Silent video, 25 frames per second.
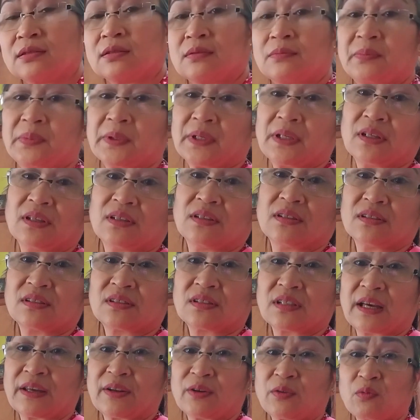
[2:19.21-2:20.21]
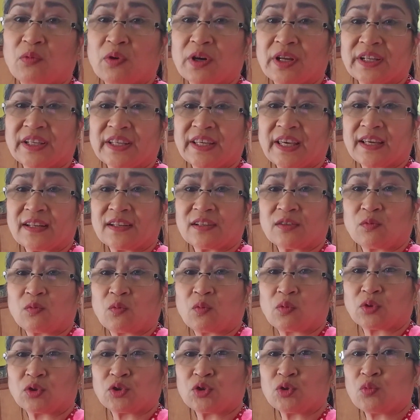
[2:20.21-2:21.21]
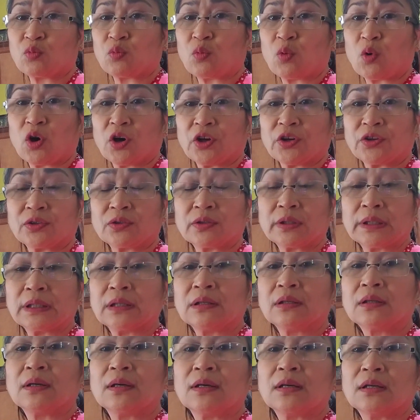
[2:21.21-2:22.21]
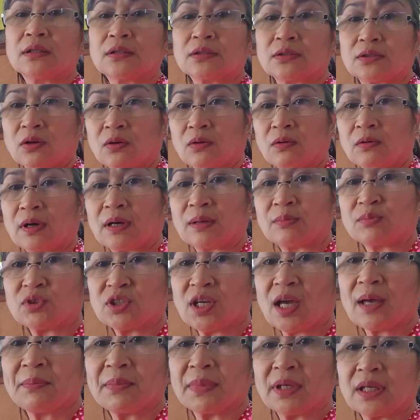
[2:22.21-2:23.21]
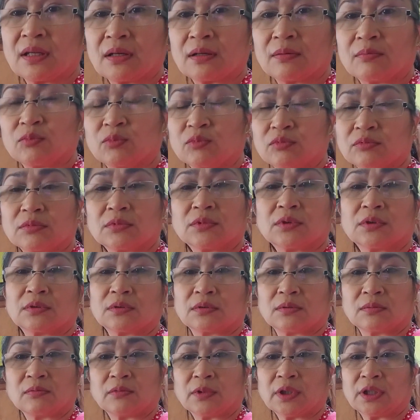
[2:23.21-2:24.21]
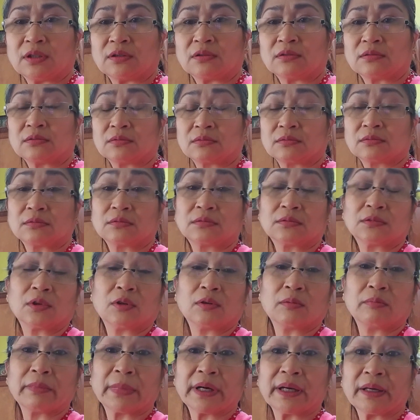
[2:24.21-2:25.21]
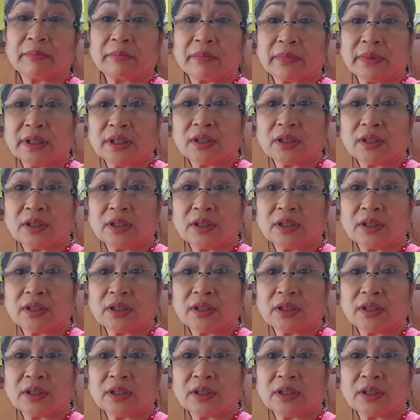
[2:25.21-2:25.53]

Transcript: because I don't want to get it too watery. So I'm chopping it up. Well, don't mind me